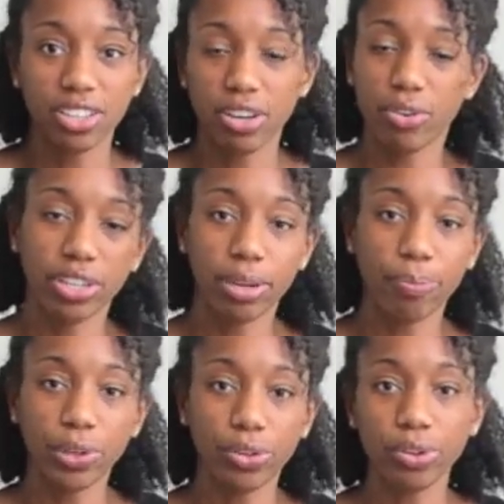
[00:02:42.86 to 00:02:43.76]
on the
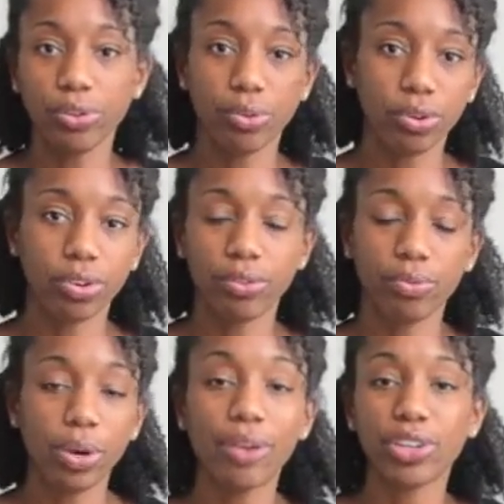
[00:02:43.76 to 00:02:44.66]
computer or
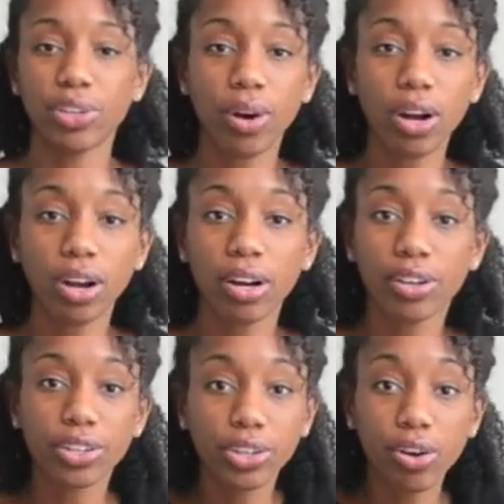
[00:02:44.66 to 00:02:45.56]
wherever you are,
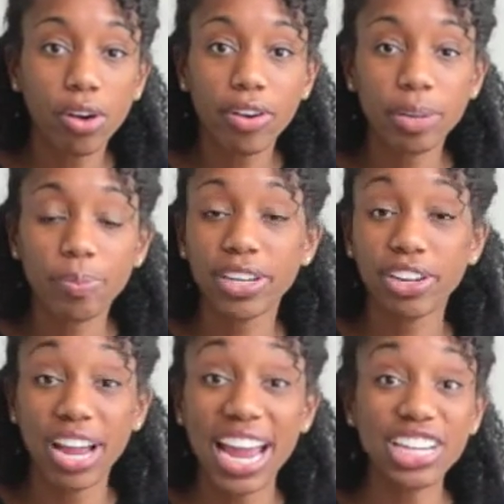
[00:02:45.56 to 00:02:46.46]

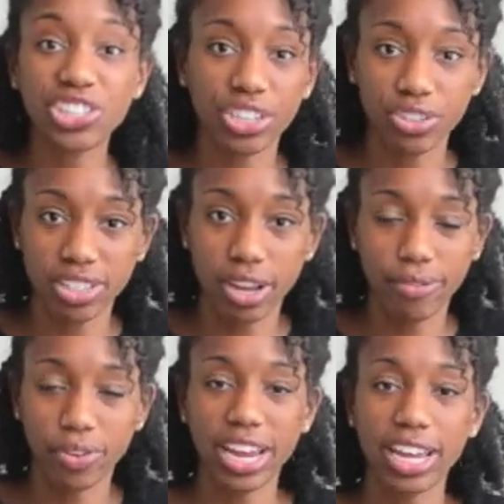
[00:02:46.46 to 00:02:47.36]
you're aging
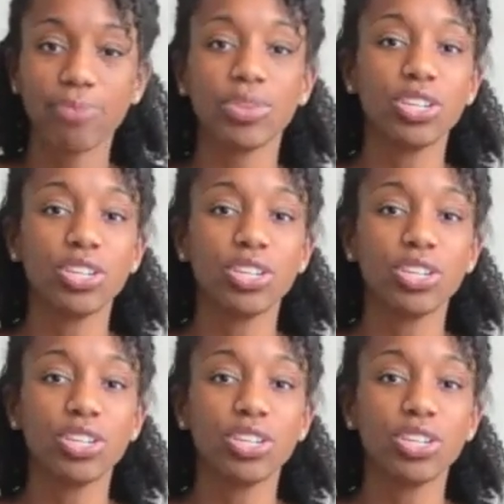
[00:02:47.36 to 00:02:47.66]
yourself, okay?